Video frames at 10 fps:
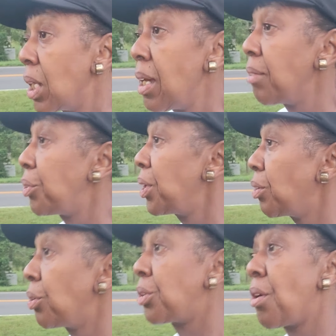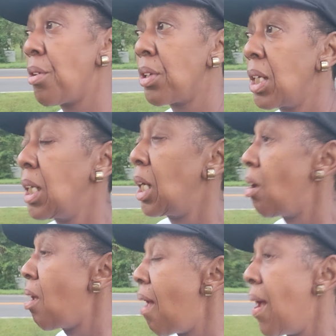Yeah, Tina Turner
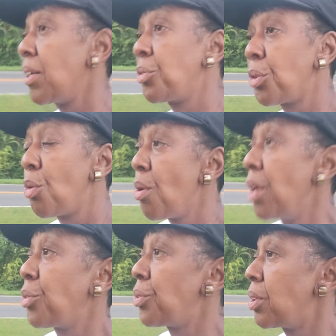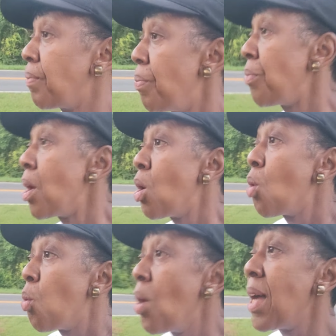asked the question,
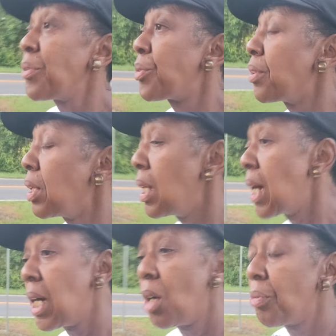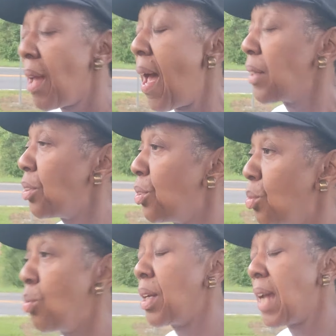what's love got to
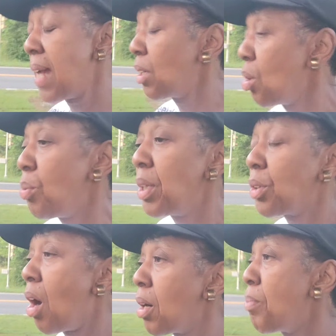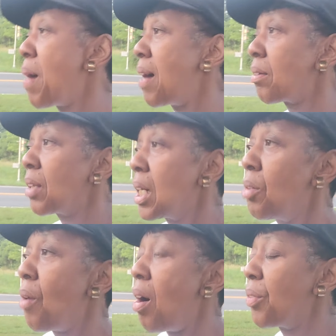do with it? I know we talk about
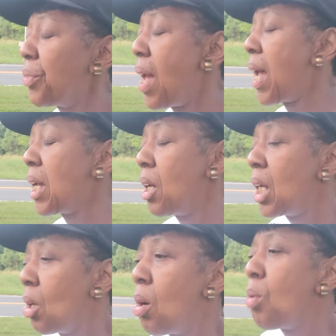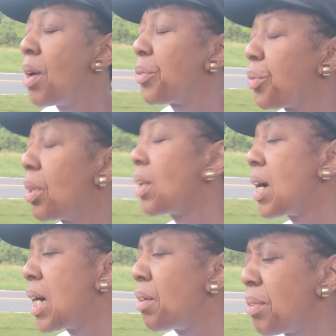love all the time. What's
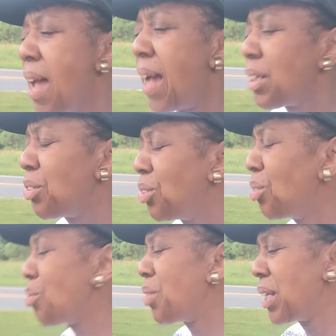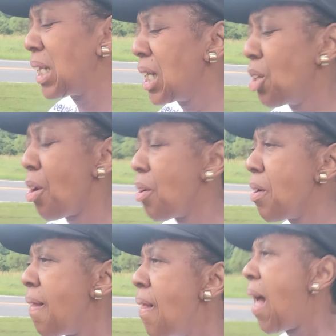love got to do with it? In
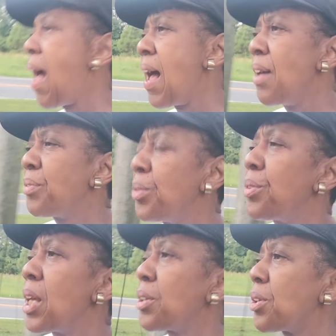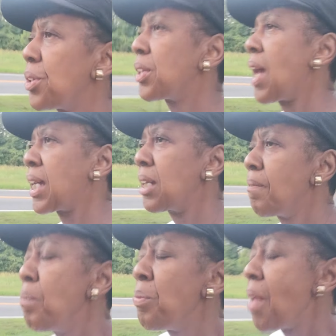her eyes, it's just a
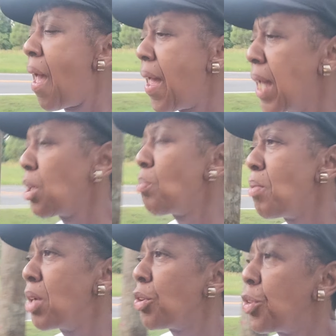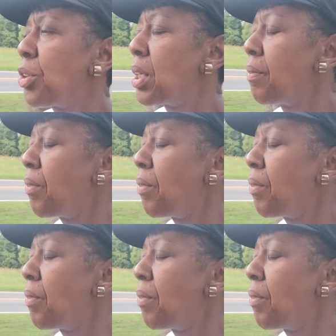second-hand emotion.